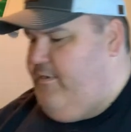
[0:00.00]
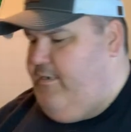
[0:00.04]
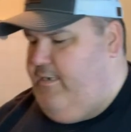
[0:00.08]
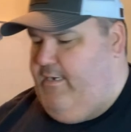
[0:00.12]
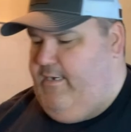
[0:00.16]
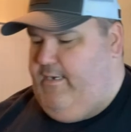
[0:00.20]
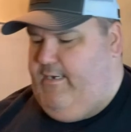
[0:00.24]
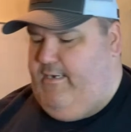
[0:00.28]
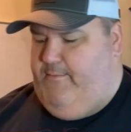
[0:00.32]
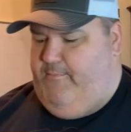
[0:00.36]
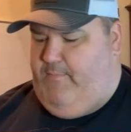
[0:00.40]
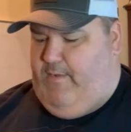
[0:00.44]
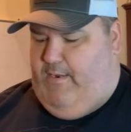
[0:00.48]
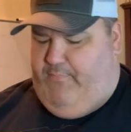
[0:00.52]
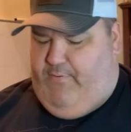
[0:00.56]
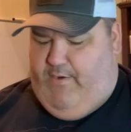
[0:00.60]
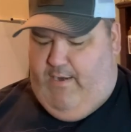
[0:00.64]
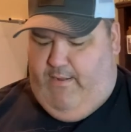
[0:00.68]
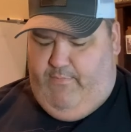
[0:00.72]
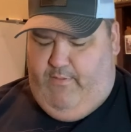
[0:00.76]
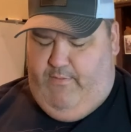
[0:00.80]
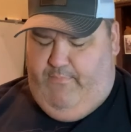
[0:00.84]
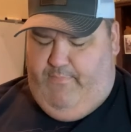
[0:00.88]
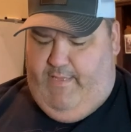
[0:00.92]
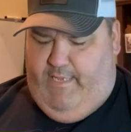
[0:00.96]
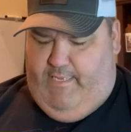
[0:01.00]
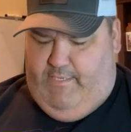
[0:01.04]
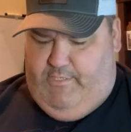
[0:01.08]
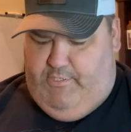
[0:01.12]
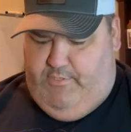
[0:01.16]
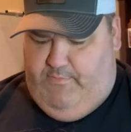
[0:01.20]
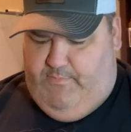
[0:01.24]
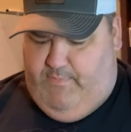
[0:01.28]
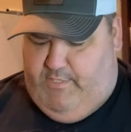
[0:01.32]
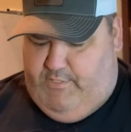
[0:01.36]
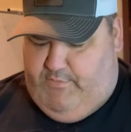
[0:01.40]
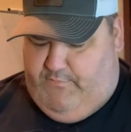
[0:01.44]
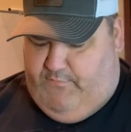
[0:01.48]
Um, I probably paid
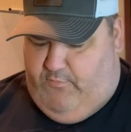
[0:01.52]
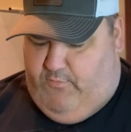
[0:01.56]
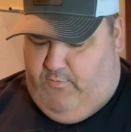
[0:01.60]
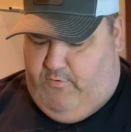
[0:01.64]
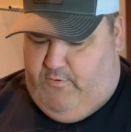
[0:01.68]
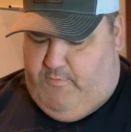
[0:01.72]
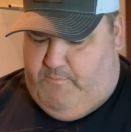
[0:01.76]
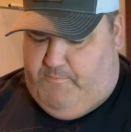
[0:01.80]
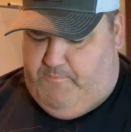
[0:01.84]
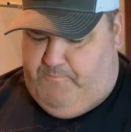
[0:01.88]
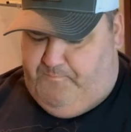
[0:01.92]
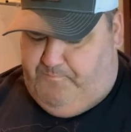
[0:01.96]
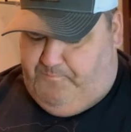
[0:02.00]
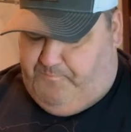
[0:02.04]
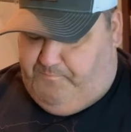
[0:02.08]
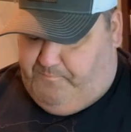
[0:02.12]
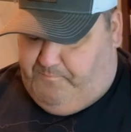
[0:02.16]
too much for them.